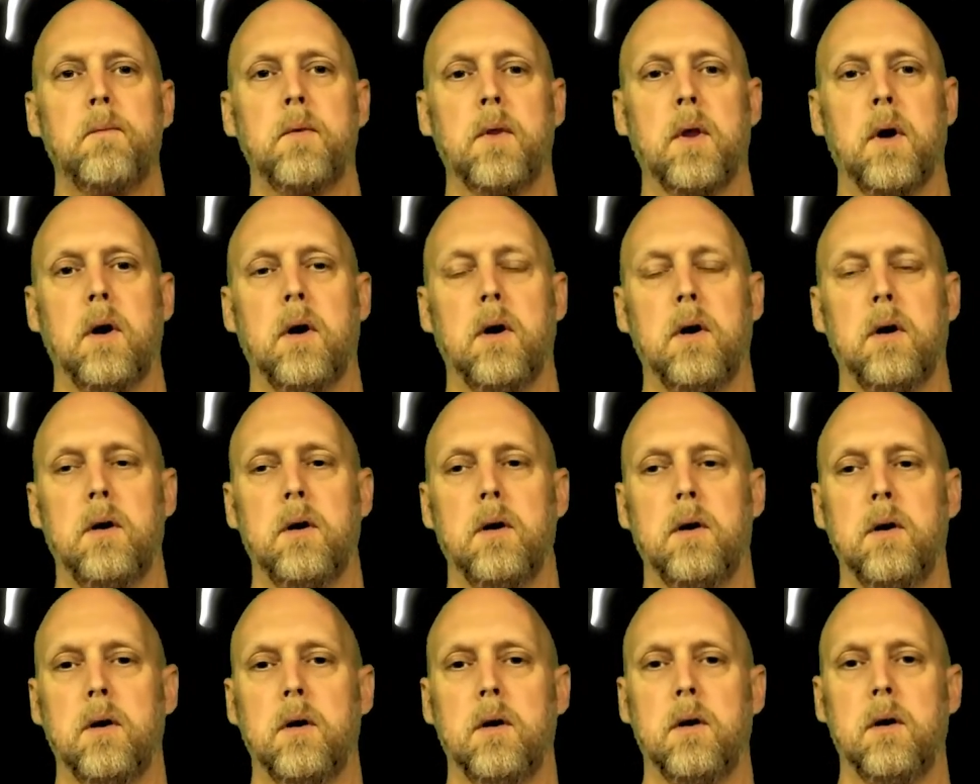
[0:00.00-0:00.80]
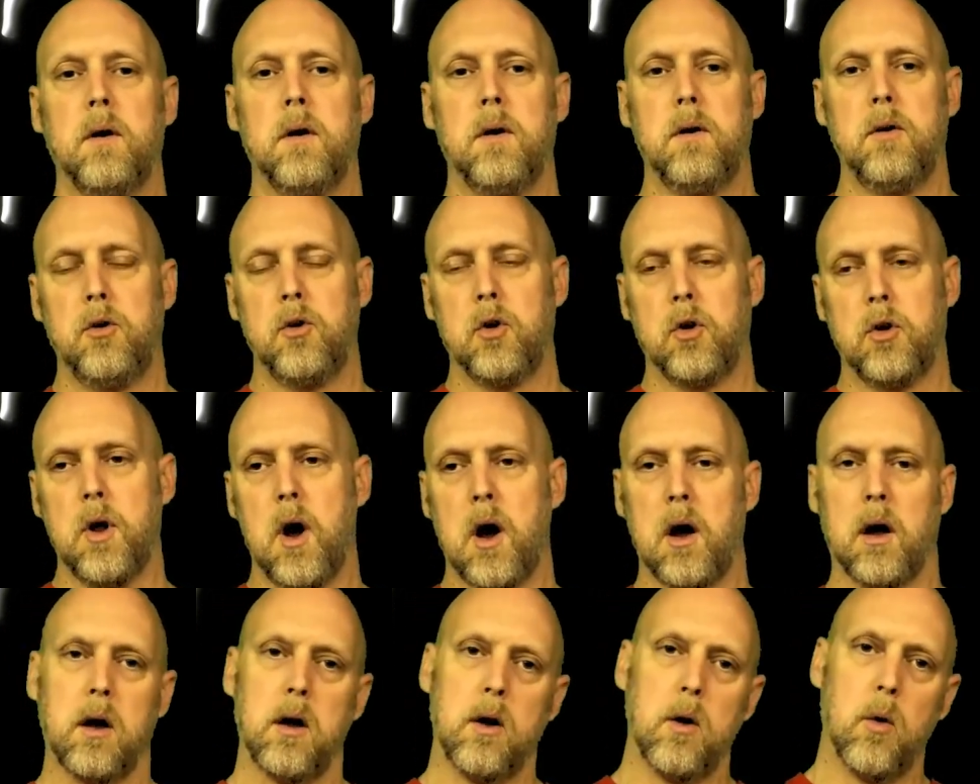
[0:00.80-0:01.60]
You're
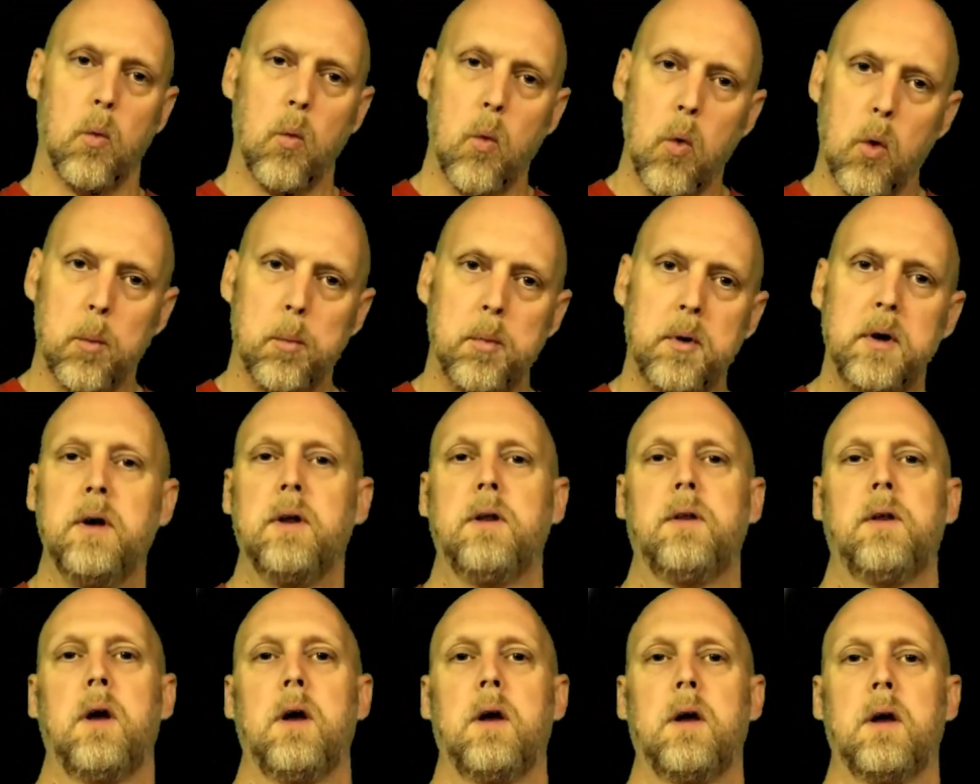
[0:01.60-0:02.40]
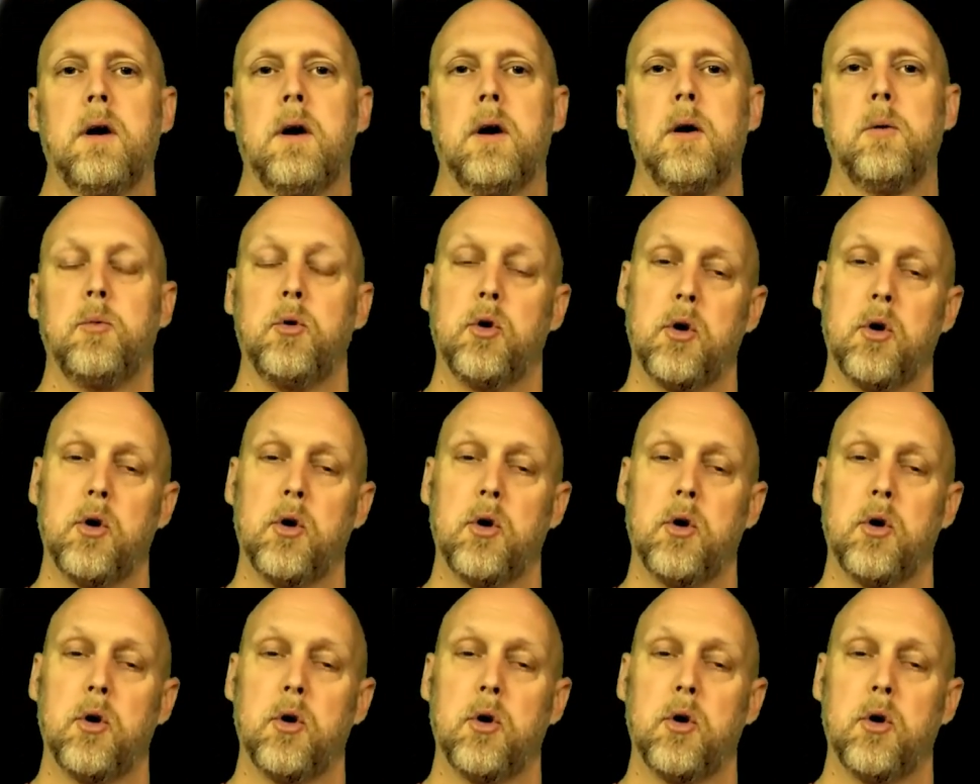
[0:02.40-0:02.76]
not going to warp anything up.